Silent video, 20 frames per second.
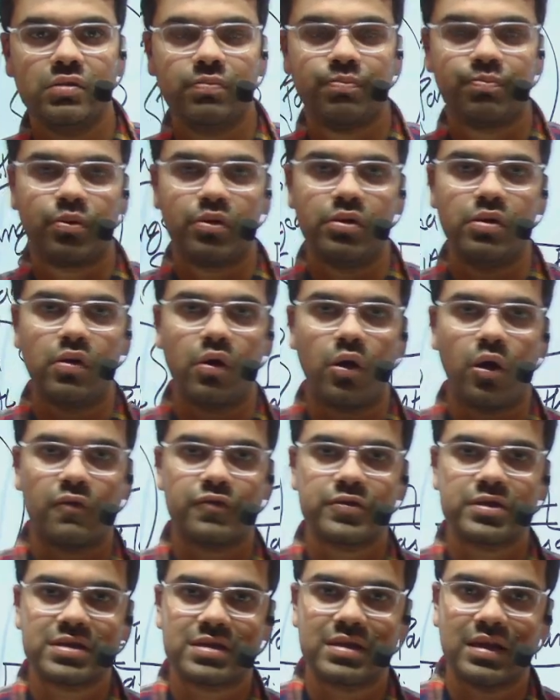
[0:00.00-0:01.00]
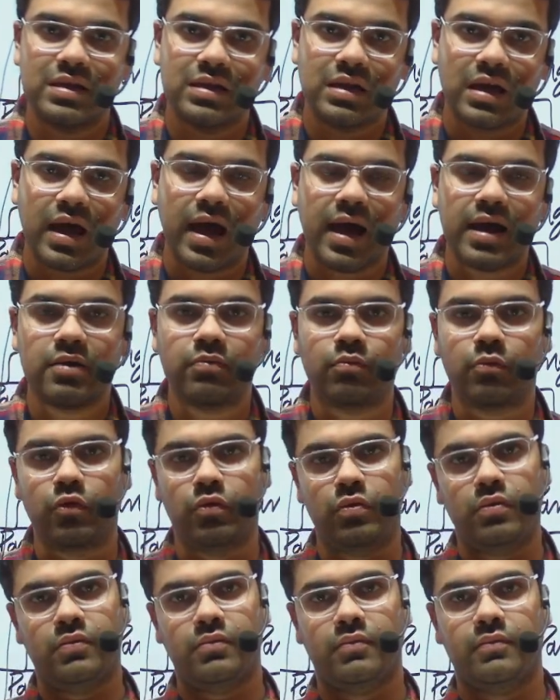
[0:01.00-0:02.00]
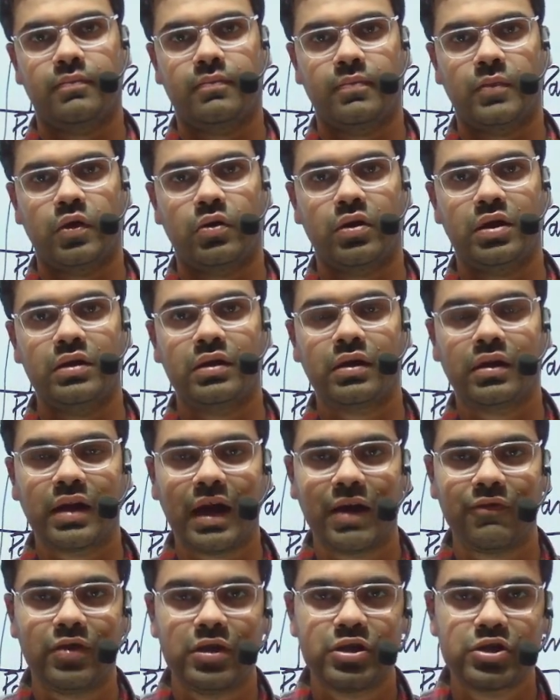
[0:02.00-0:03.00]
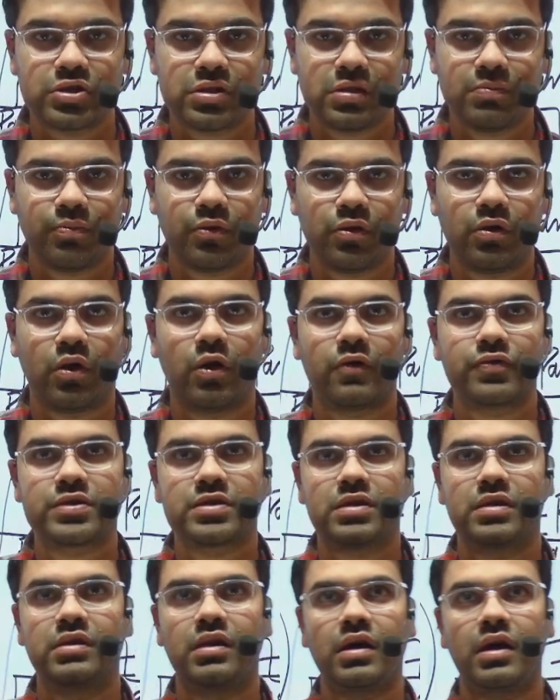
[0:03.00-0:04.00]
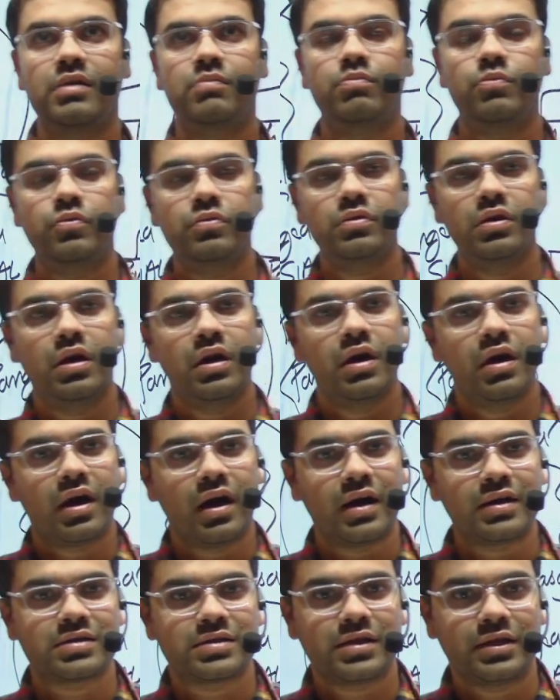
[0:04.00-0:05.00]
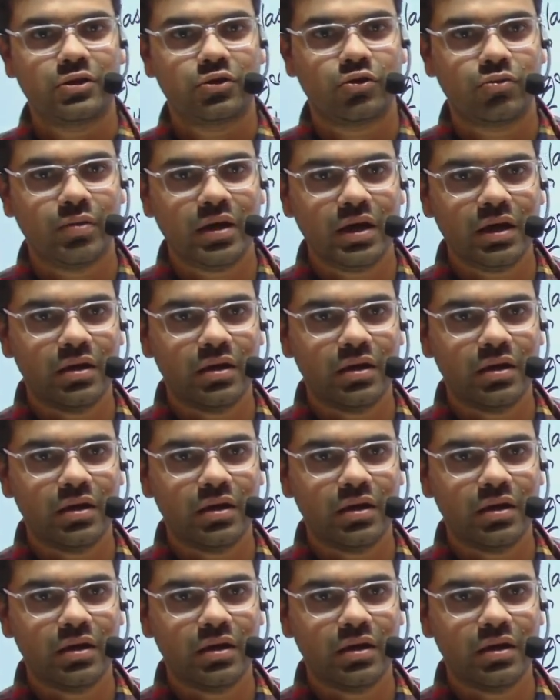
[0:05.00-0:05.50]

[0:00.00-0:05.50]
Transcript: pull of sun and moon. Okay, the gravitational pull of sun and moon are said to be